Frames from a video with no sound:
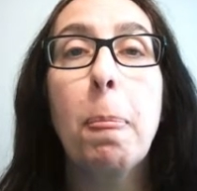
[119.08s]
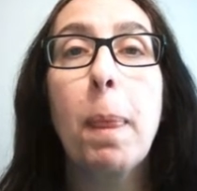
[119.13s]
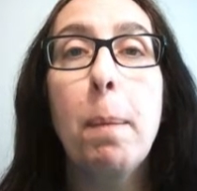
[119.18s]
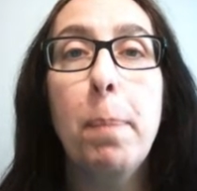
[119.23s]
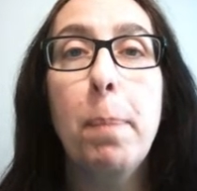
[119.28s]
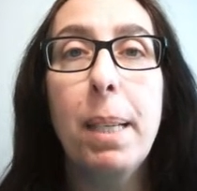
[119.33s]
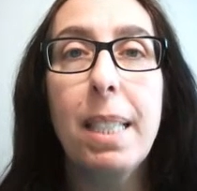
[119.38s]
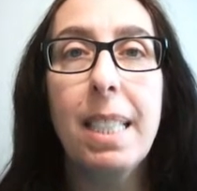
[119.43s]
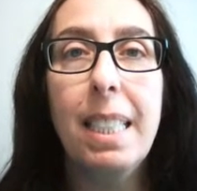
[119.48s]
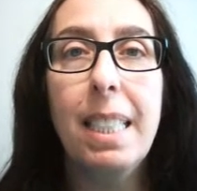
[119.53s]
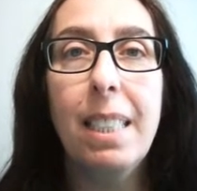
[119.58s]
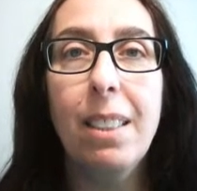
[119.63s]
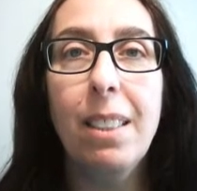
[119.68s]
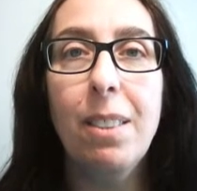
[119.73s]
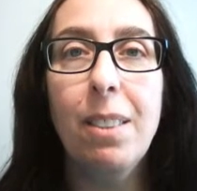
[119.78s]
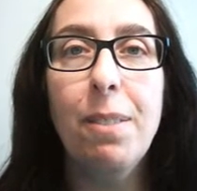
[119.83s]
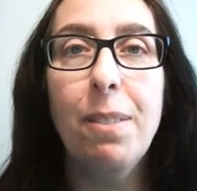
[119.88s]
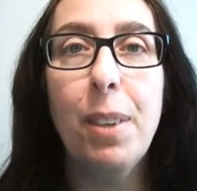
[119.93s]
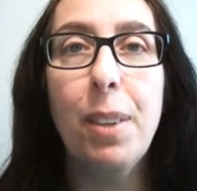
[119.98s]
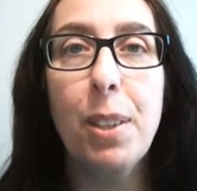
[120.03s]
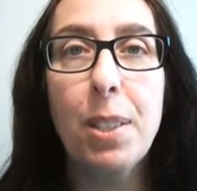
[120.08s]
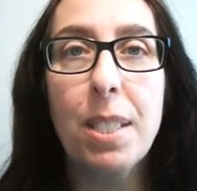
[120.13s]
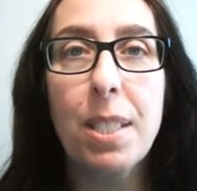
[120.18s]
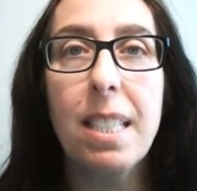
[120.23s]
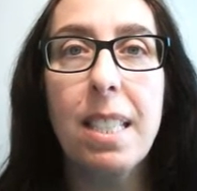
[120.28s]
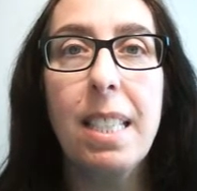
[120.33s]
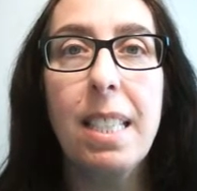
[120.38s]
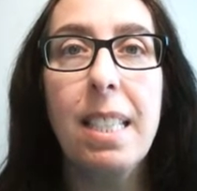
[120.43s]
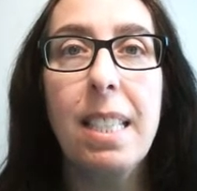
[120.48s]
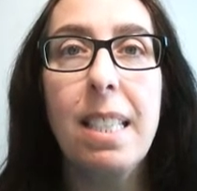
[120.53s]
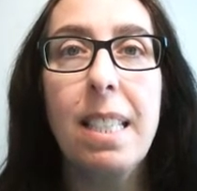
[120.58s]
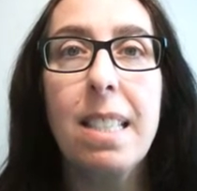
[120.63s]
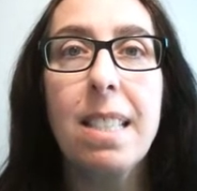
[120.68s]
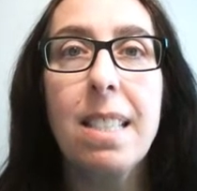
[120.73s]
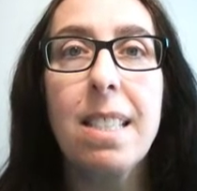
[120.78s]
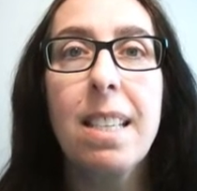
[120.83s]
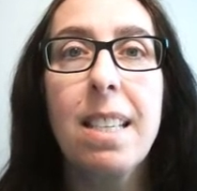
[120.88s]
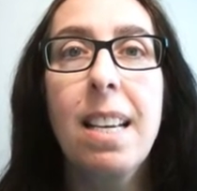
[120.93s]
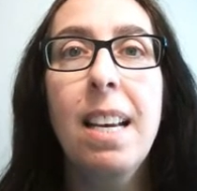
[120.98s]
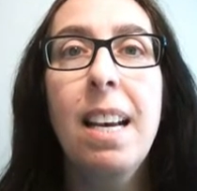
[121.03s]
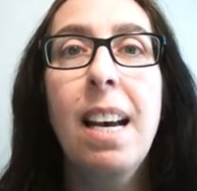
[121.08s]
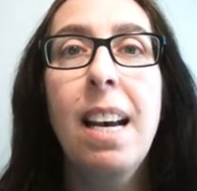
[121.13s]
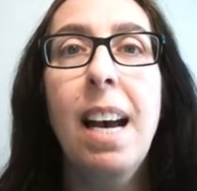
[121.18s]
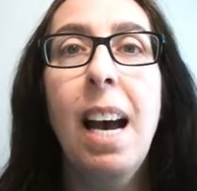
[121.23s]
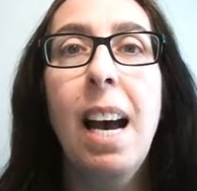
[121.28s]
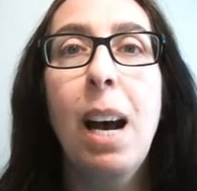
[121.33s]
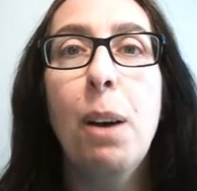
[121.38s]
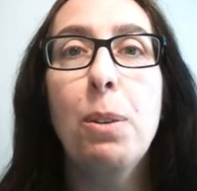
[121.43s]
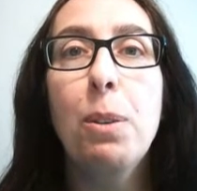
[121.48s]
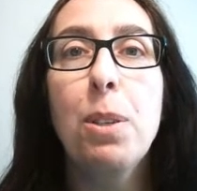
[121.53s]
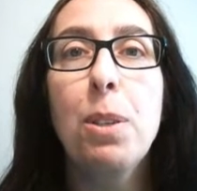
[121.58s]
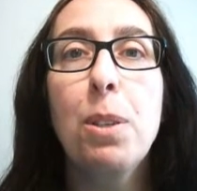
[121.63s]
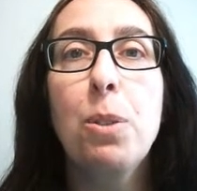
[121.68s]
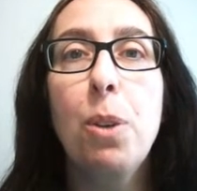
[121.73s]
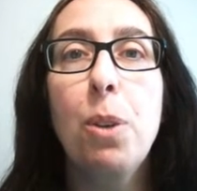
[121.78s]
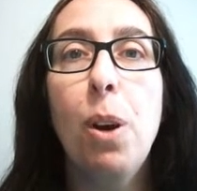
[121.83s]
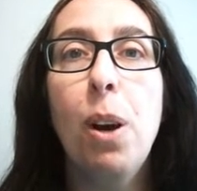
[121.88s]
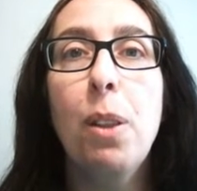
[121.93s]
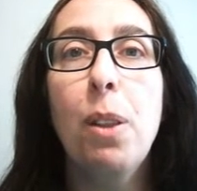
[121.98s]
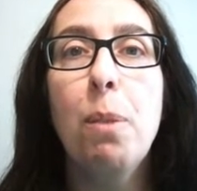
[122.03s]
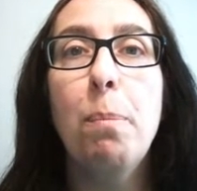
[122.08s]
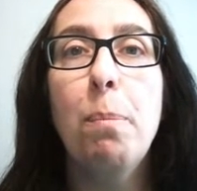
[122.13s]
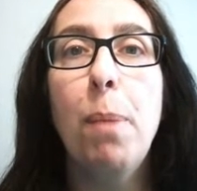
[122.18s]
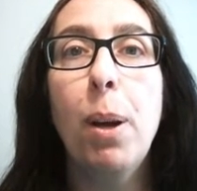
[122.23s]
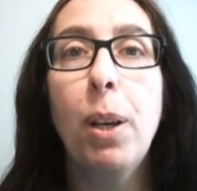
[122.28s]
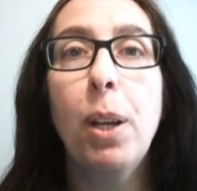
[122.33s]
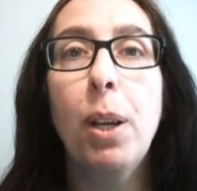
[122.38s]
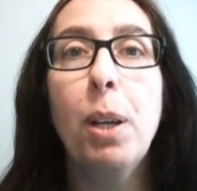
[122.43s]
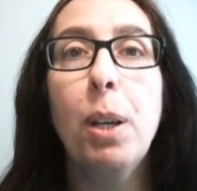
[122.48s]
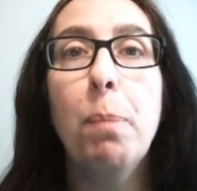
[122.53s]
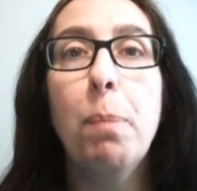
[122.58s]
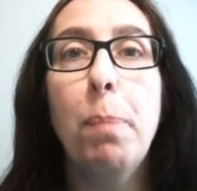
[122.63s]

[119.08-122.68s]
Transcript: But here first is how to draw the monarch